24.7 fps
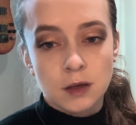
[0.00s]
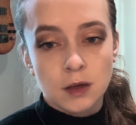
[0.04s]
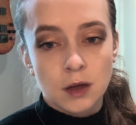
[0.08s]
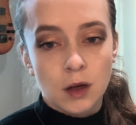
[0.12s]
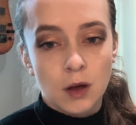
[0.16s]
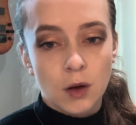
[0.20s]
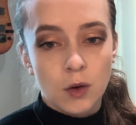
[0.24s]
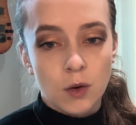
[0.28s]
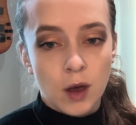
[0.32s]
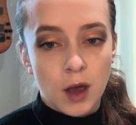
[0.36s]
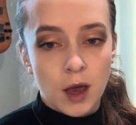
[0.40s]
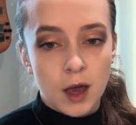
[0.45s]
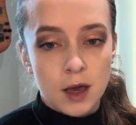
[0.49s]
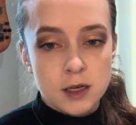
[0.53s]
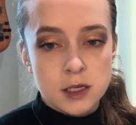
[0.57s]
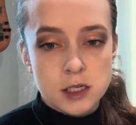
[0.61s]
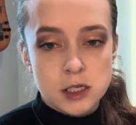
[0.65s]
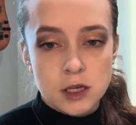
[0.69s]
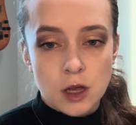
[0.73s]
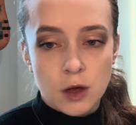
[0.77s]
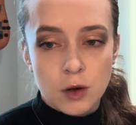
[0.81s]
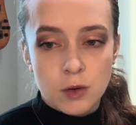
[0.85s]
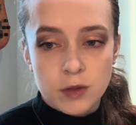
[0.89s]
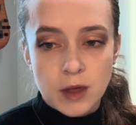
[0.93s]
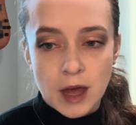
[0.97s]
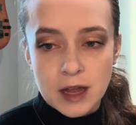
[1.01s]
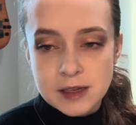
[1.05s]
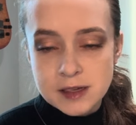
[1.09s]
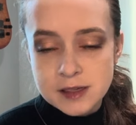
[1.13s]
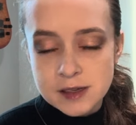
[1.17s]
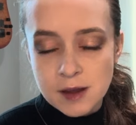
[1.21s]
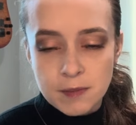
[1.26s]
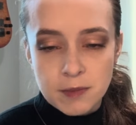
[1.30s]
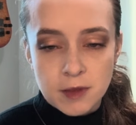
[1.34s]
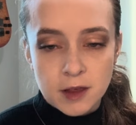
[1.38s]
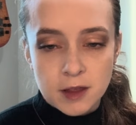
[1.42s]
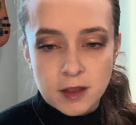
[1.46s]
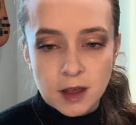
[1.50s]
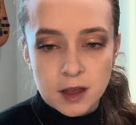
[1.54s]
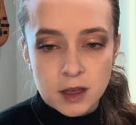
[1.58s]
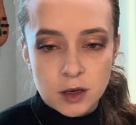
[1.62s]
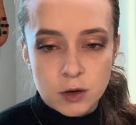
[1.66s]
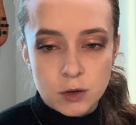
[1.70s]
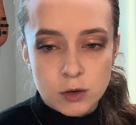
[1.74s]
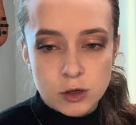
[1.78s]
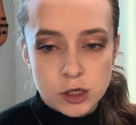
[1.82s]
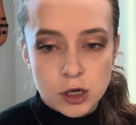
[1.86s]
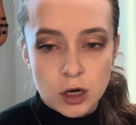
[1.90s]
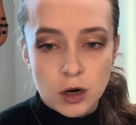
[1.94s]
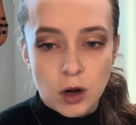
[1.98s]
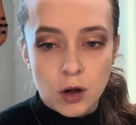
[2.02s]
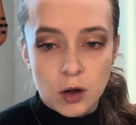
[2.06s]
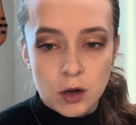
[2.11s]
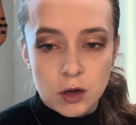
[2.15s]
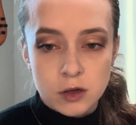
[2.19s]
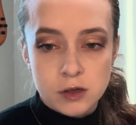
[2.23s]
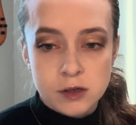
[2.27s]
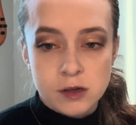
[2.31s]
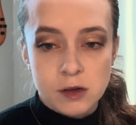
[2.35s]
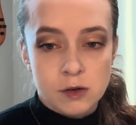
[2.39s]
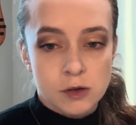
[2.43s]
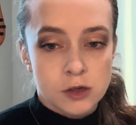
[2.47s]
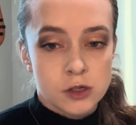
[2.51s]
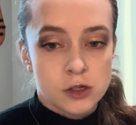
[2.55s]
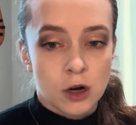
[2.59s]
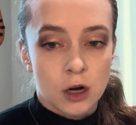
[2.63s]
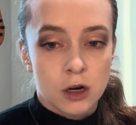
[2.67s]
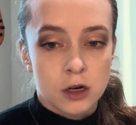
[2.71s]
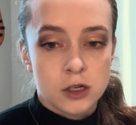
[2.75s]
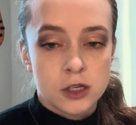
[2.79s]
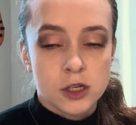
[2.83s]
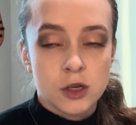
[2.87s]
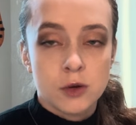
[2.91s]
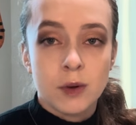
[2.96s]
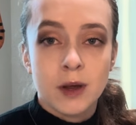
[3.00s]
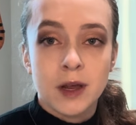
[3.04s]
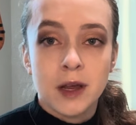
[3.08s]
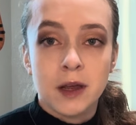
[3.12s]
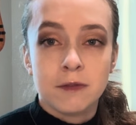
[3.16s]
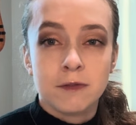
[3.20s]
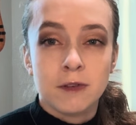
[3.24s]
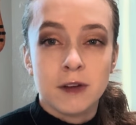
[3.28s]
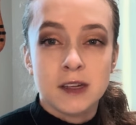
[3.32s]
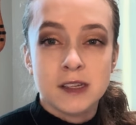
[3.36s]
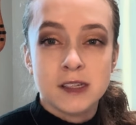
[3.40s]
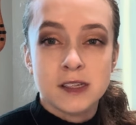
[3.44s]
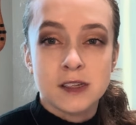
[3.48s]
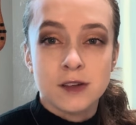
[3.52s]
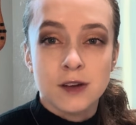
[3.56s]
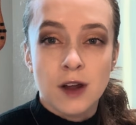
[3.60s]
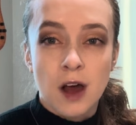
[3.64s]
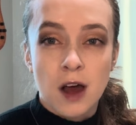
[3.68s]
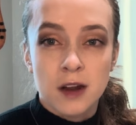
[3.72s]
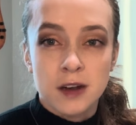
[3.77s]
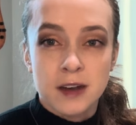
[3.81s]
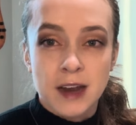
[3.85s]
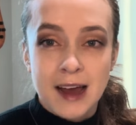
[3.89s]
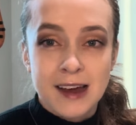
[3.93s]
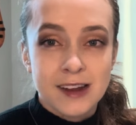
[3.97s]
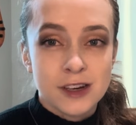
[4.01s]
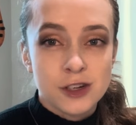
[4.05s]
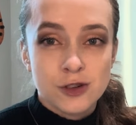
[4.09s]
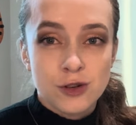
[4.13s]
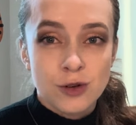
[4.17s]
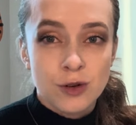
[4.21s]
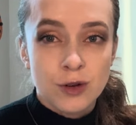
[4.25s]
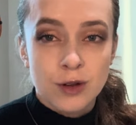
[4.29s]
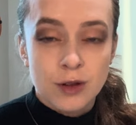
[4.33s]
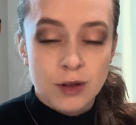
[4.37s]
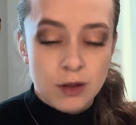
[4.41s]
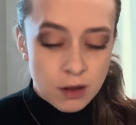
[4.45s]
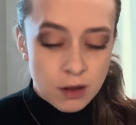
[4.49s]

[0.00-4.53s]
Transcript: Okay, so that's something that you should also start doing if it's not natural.